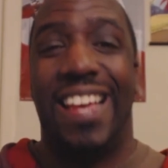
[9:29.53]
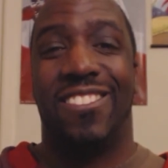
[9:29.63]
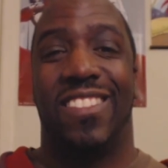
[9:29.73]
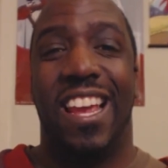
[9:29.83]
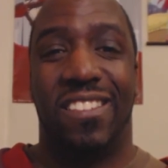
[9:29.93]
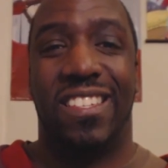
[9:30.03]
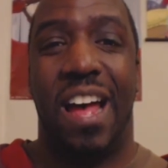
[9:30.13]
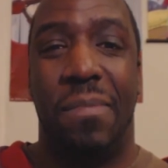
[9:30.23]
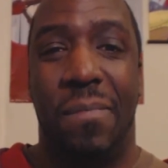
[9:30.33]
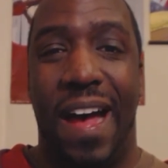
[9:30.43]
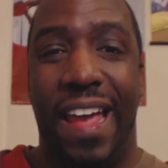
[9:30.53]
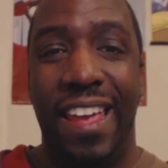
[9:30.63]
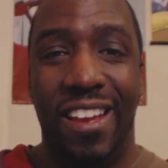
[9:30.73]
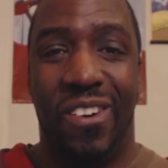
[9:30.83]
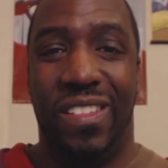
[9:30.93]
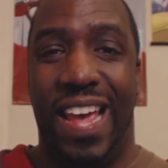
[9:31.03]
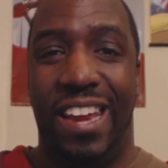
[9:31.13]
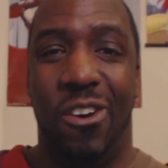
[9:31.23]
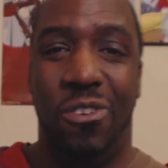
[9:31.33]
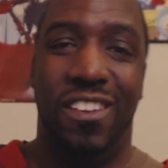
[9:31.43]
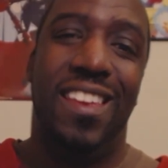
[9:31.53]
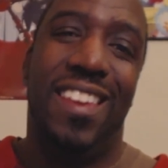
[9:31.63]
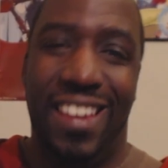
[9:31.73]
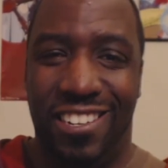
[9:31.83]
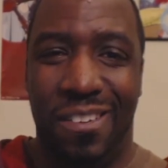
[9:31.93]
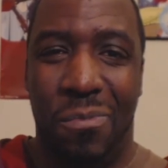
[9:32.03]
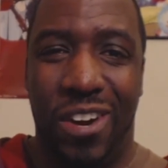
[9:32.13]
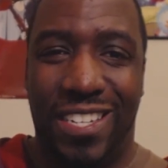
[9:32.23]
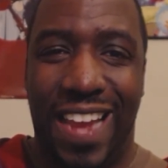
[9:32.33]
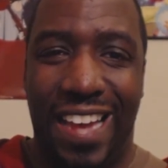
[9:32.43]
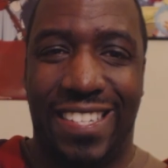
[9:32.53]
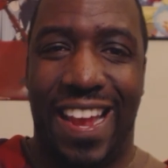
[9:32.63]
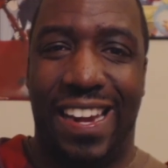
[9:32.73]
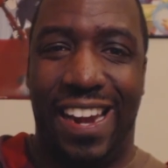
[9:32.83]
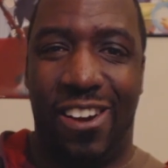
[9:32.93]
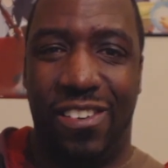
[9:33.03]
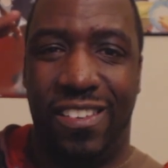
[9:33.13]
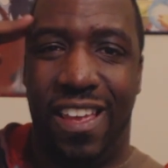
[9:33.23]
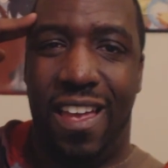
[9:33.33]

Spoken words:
that, so thanks for stopping by. On that note, it's your boy Scott signing out.